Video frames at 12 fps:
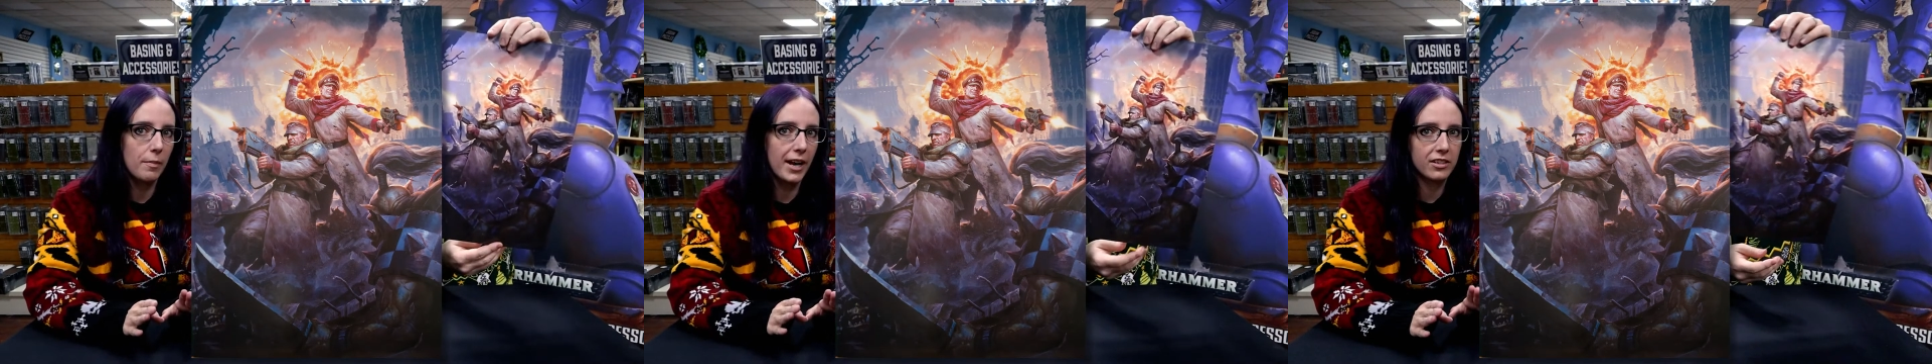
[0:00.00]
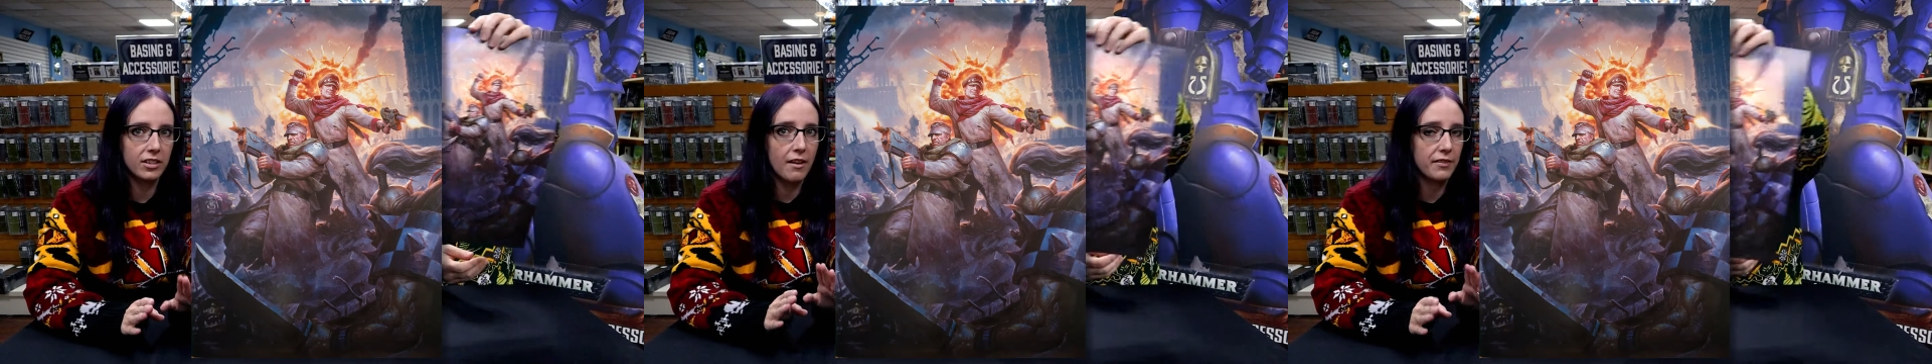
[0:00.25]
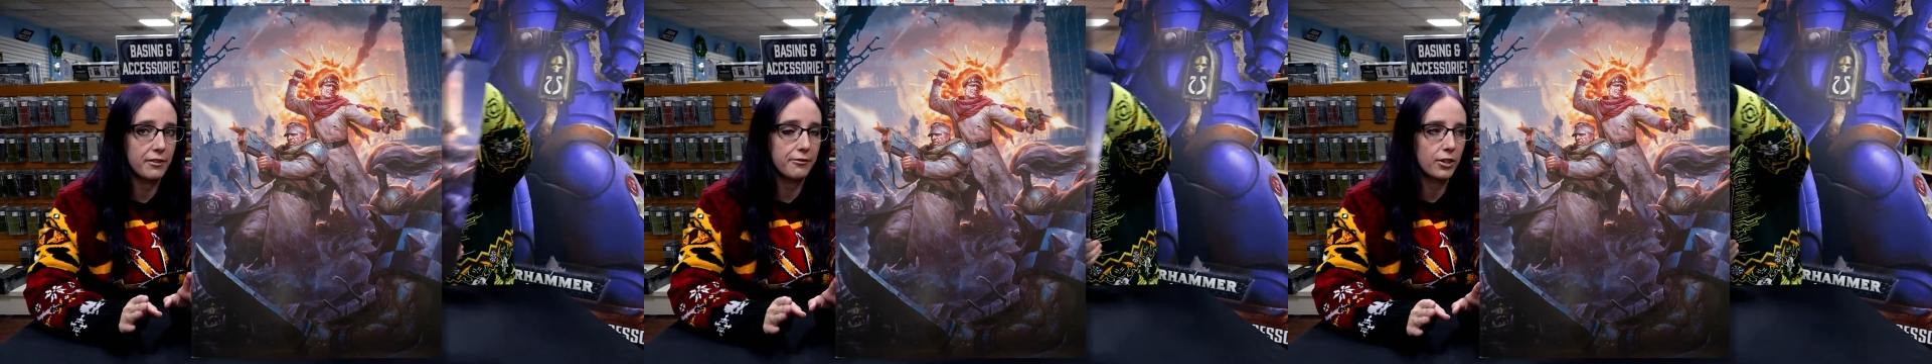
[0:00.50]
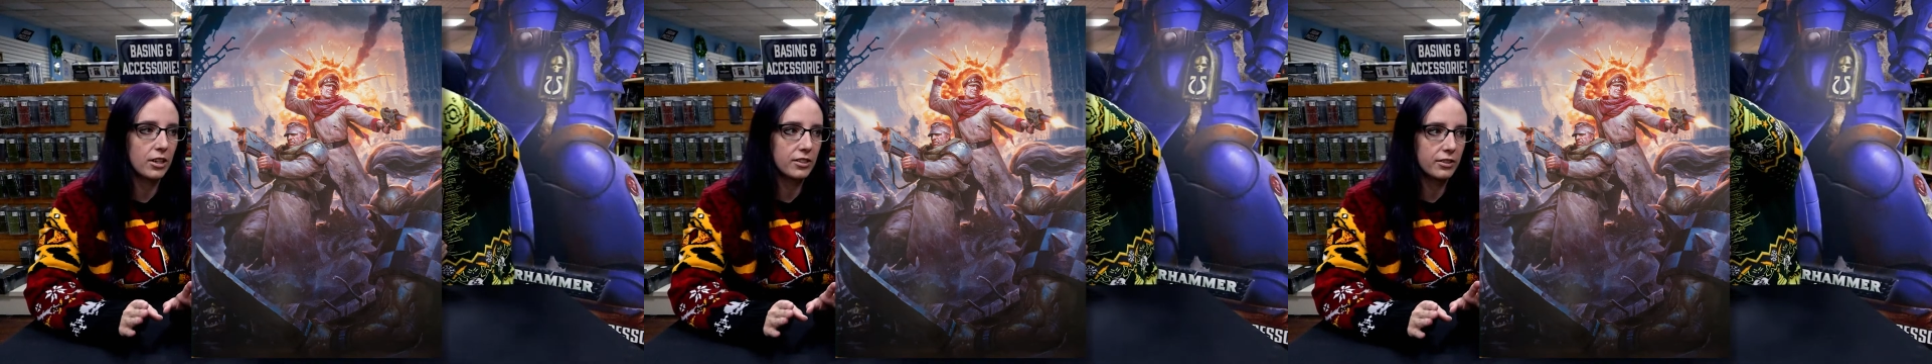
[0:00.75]
based off the
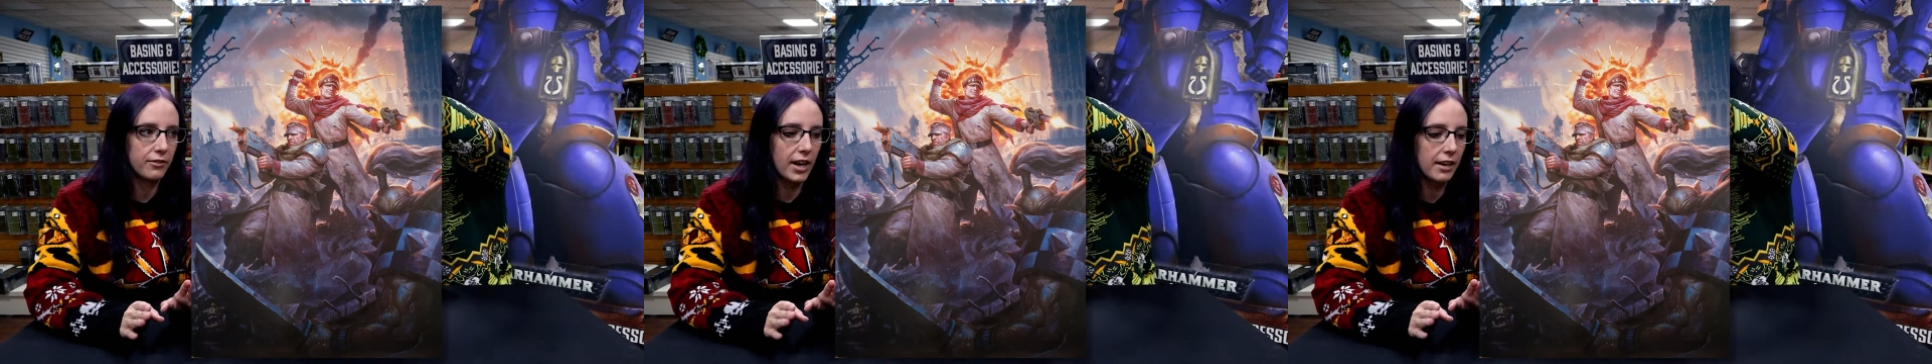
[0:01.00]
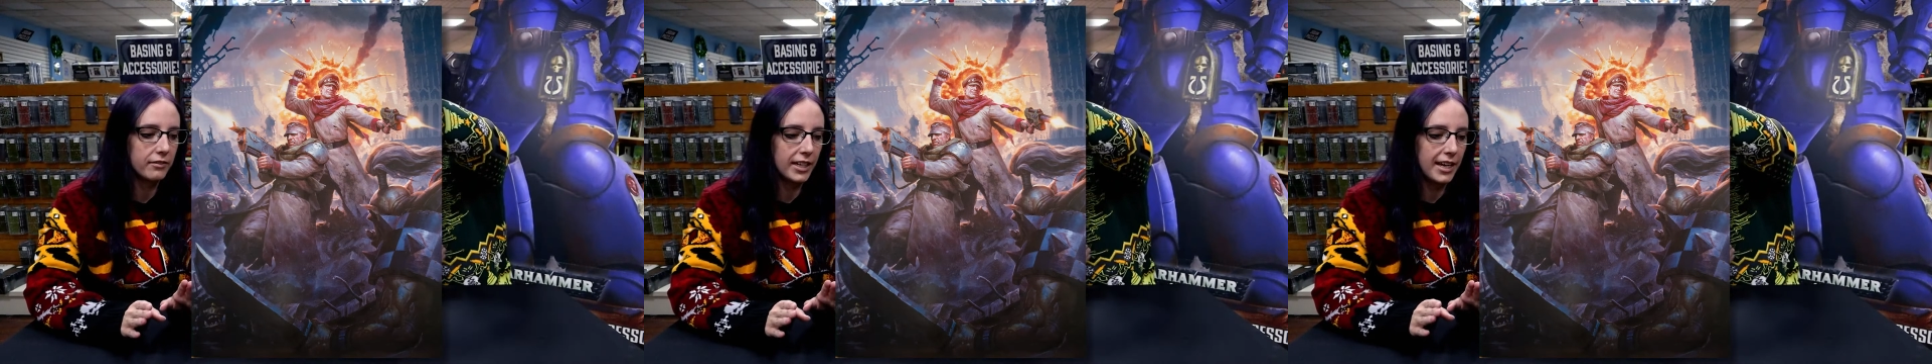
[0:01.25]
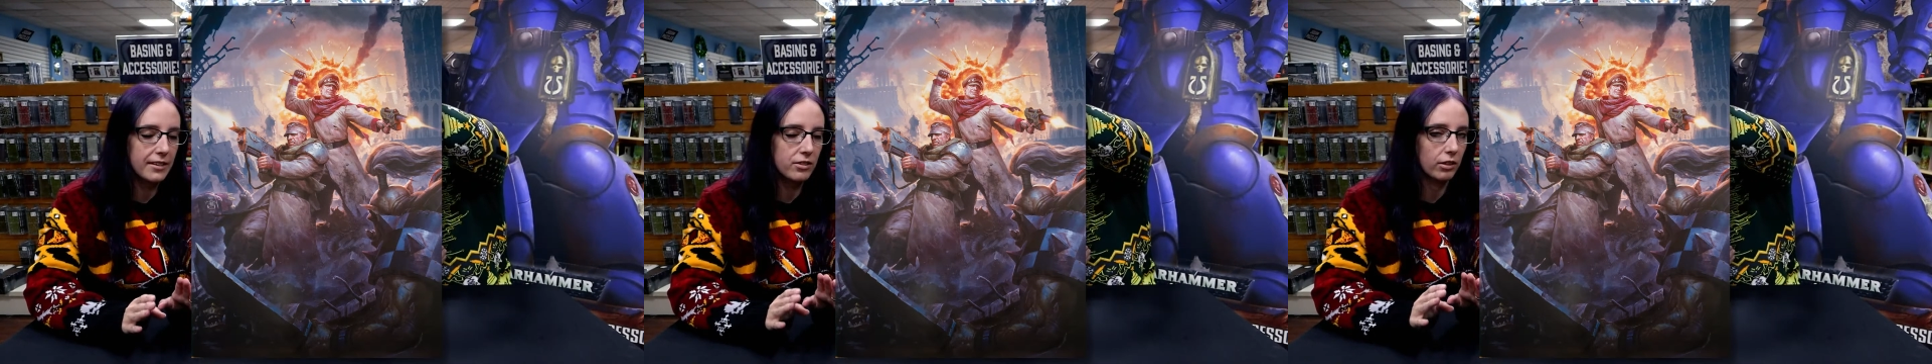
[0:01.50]
first 5 days,